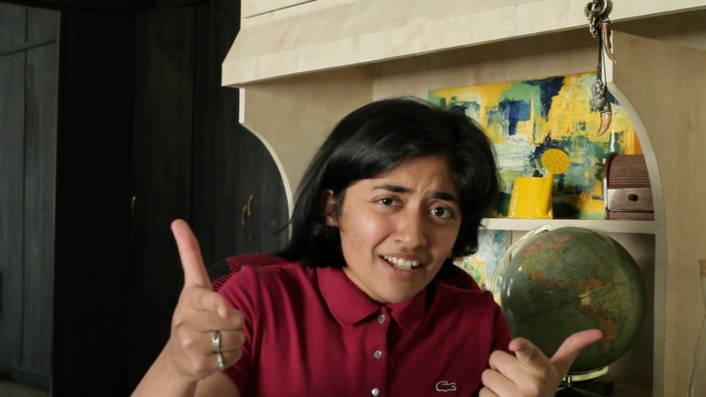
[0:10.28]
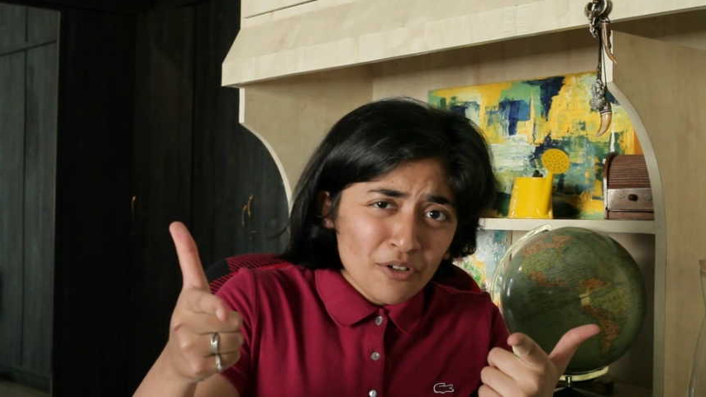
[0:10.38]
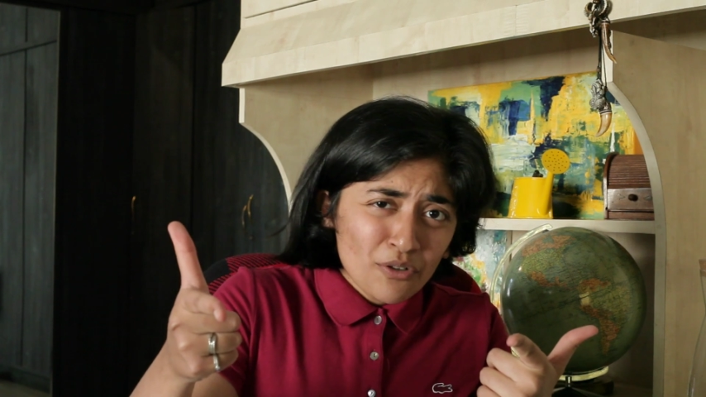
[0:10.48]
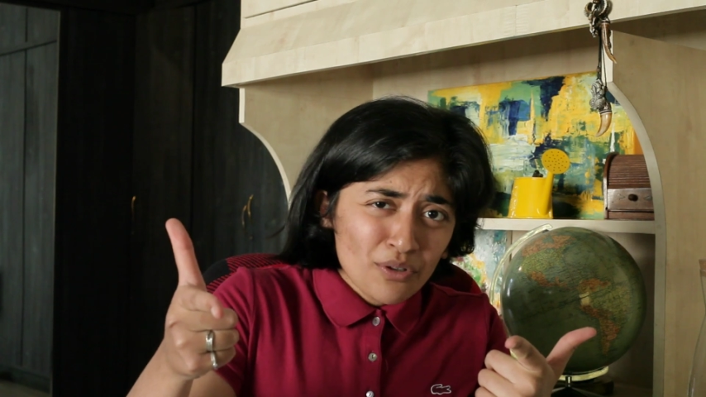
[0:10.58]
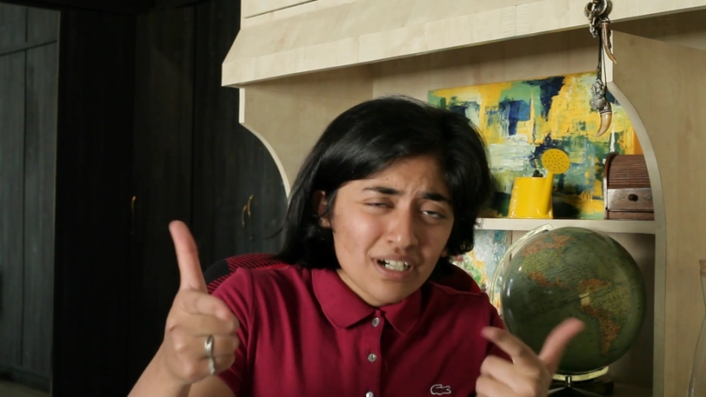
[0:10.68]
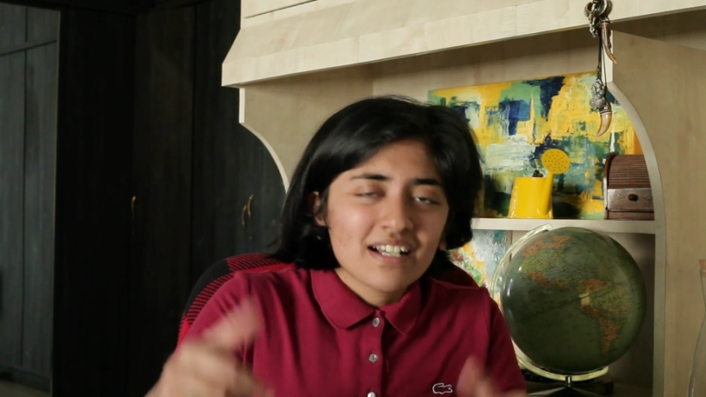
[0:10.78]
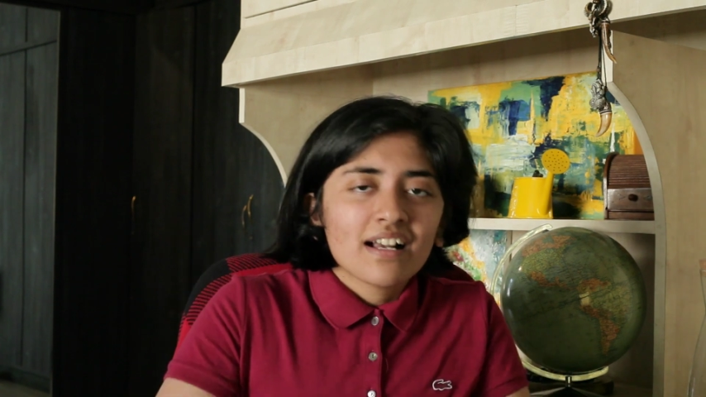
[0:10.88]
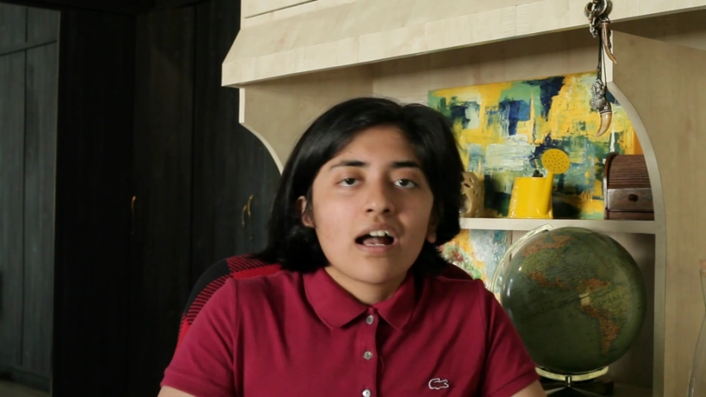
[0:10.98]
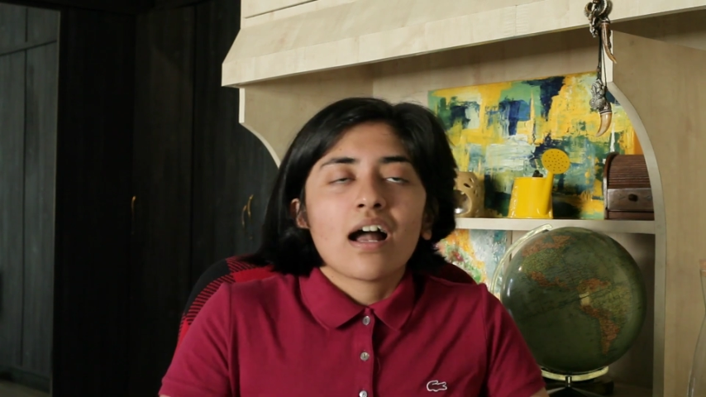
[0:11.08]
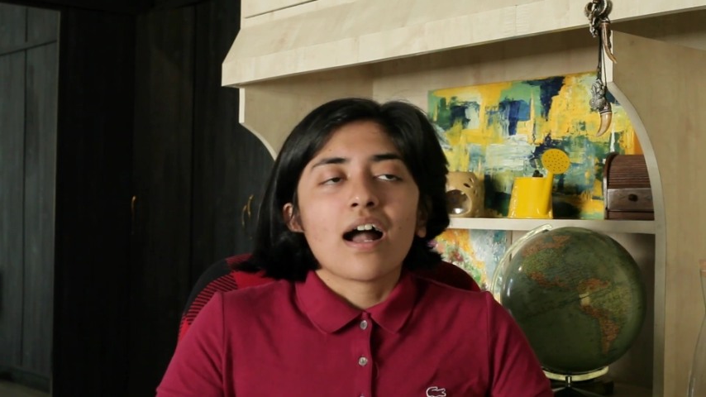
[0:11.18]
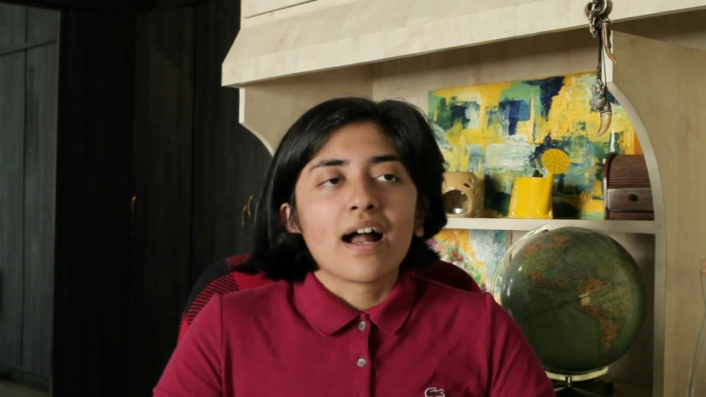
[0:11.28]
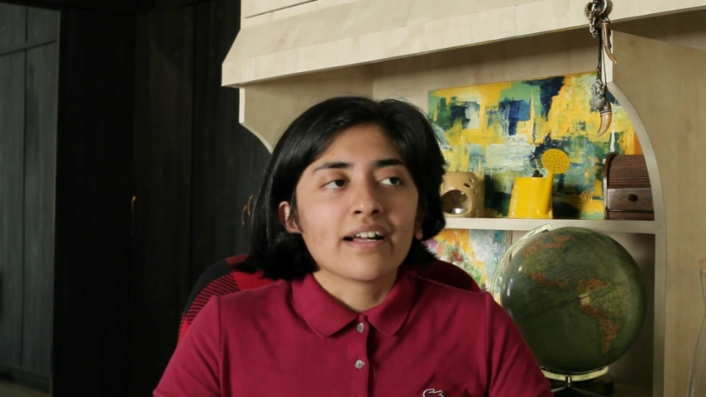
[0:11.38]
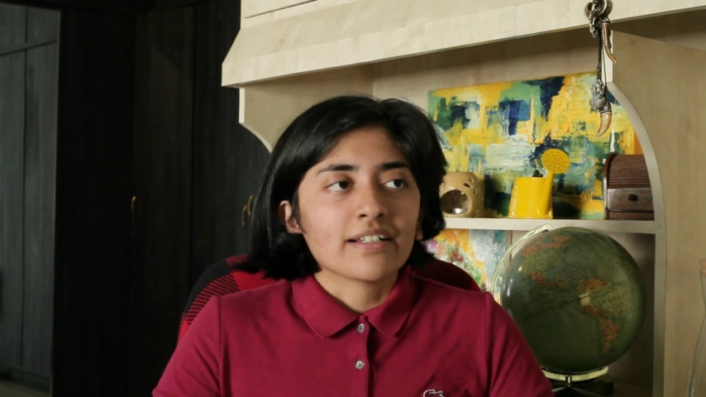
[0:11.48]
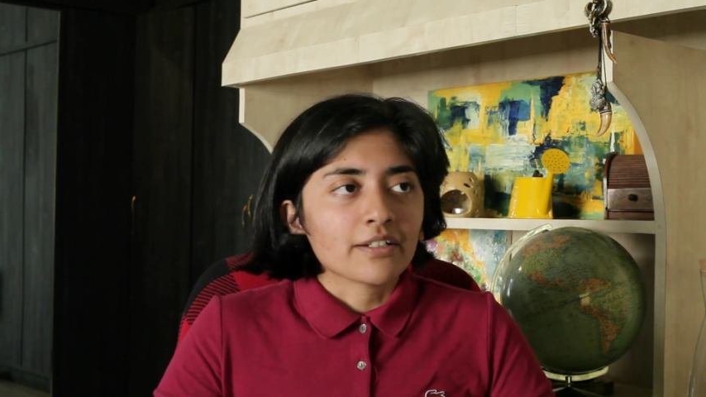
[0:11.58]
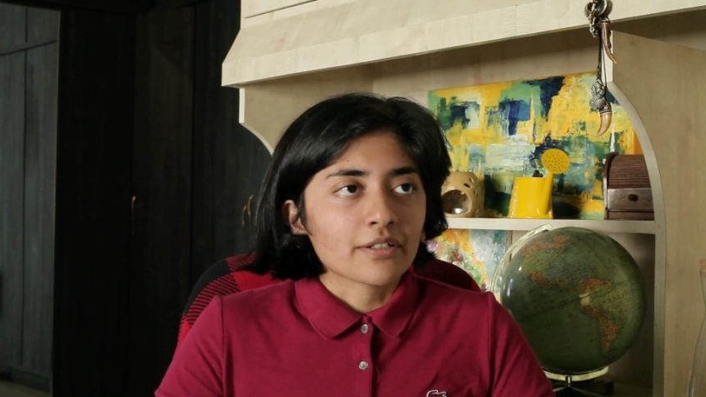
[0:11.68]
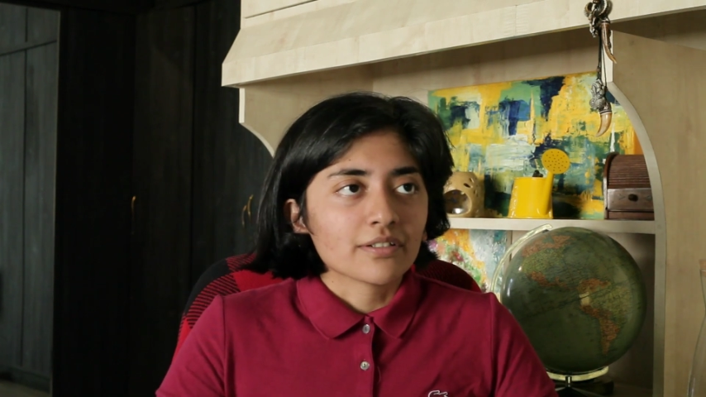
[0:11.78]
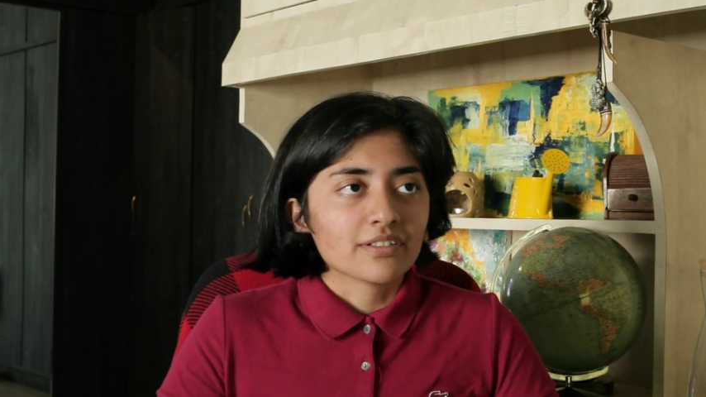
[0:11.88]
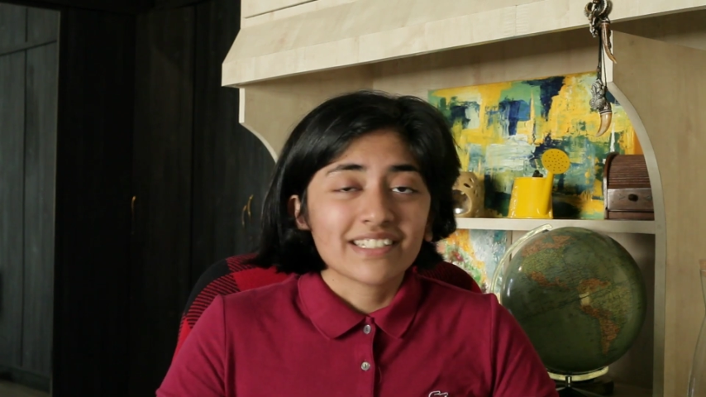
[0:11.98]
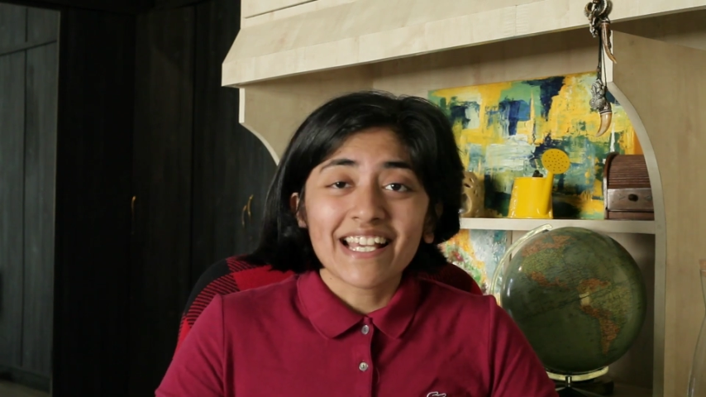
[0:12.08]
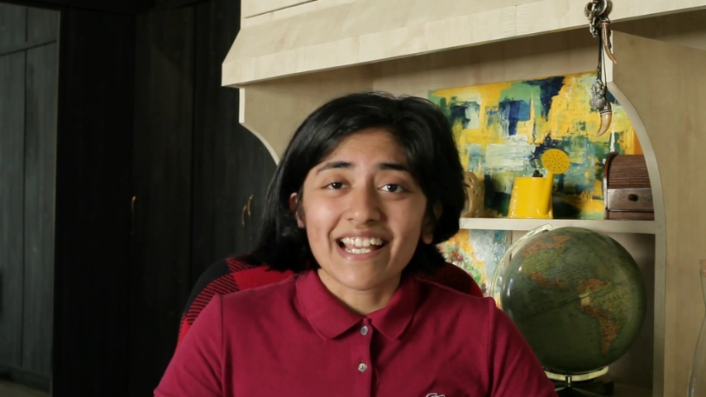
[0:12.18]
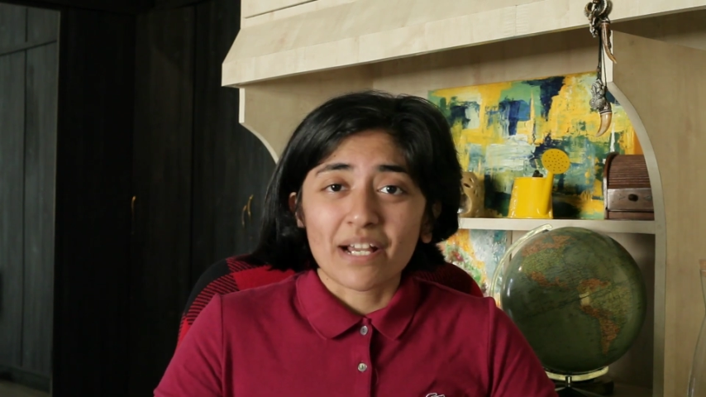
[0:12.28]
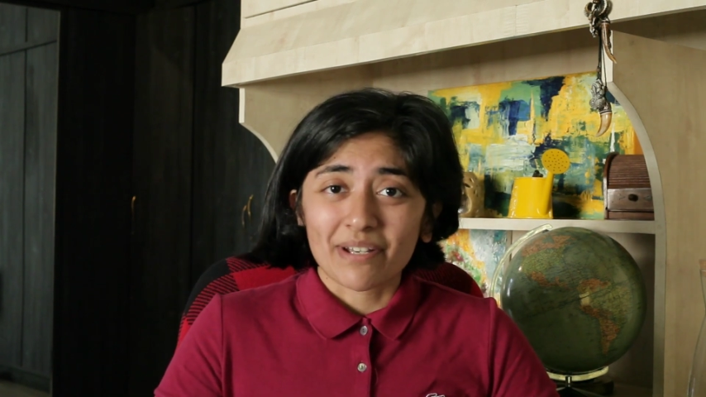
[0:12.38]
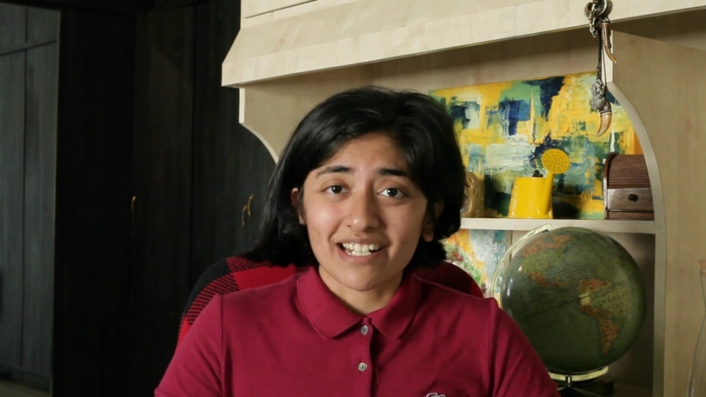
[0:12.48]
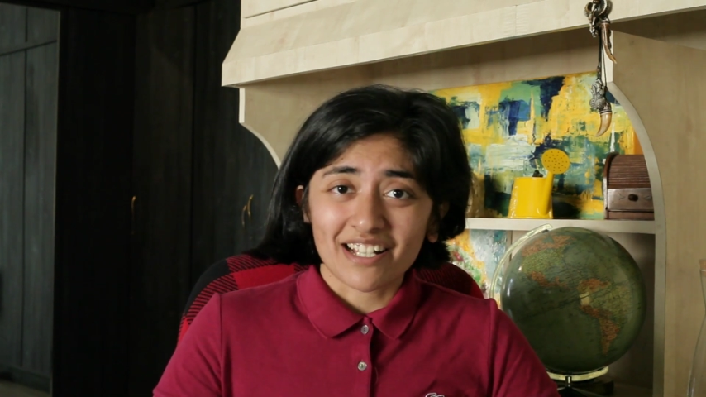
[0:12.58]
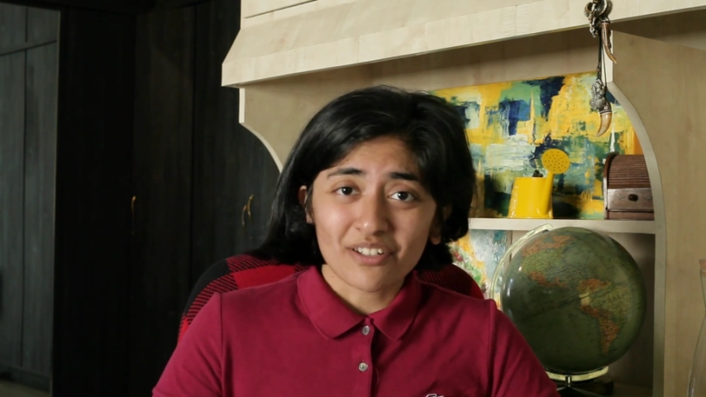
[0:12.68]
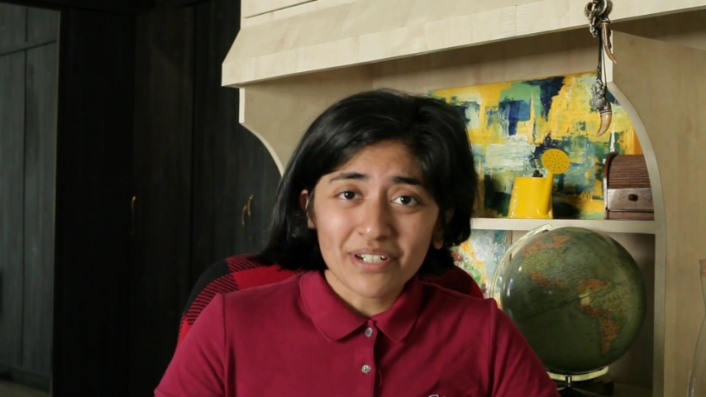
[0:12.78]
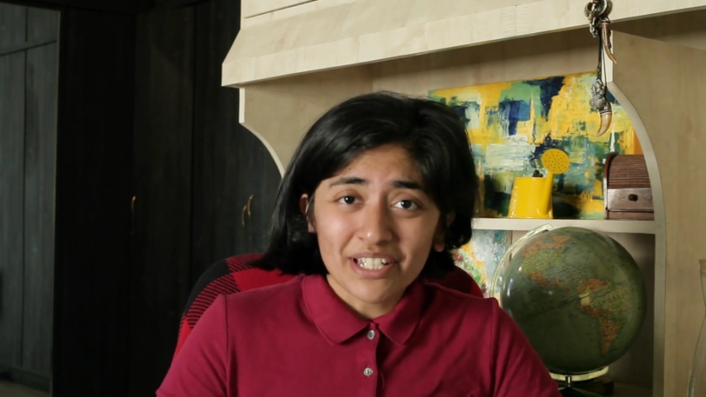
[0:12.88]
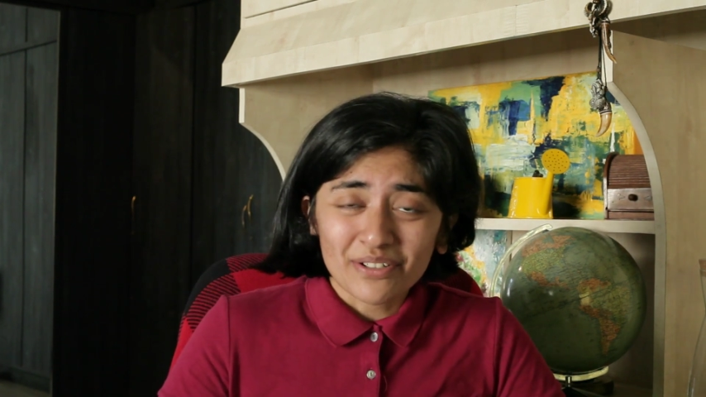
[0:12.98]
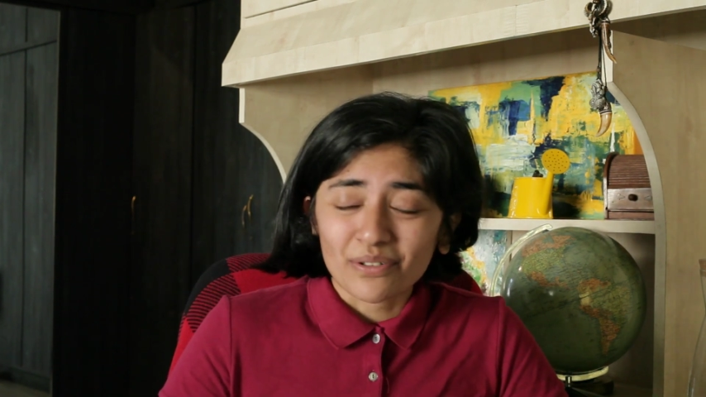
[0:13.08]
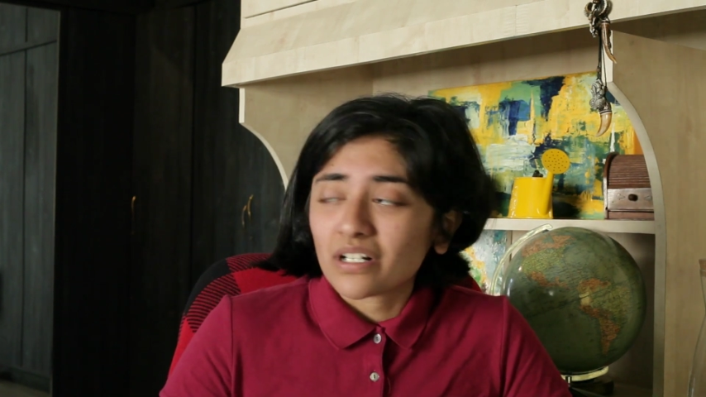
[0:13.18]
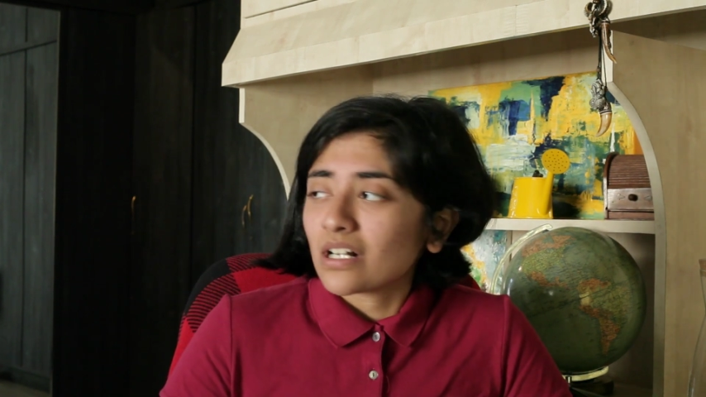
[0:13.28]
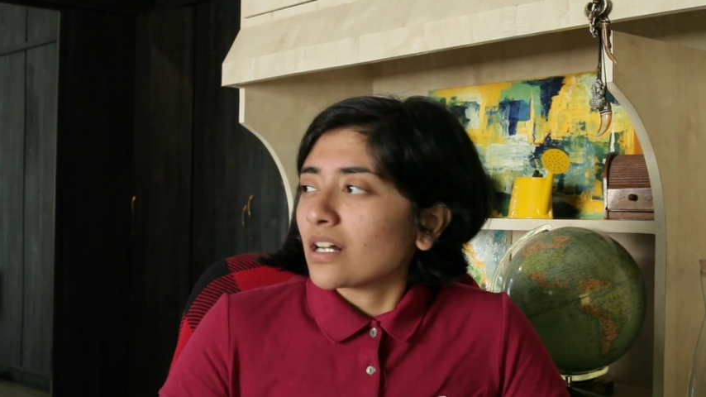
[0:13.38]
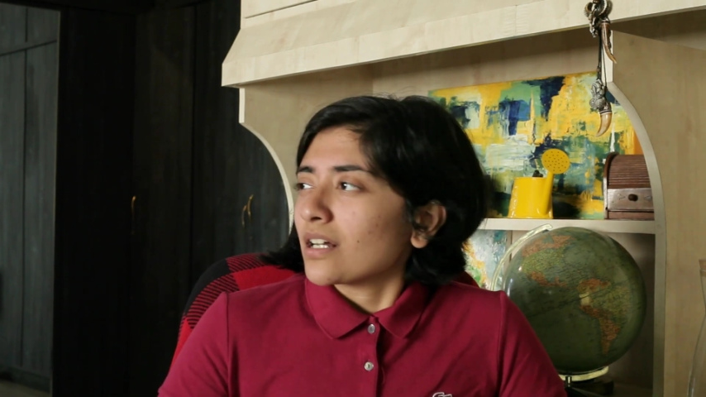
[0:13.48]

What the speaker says: Hello. And yay, I made another video.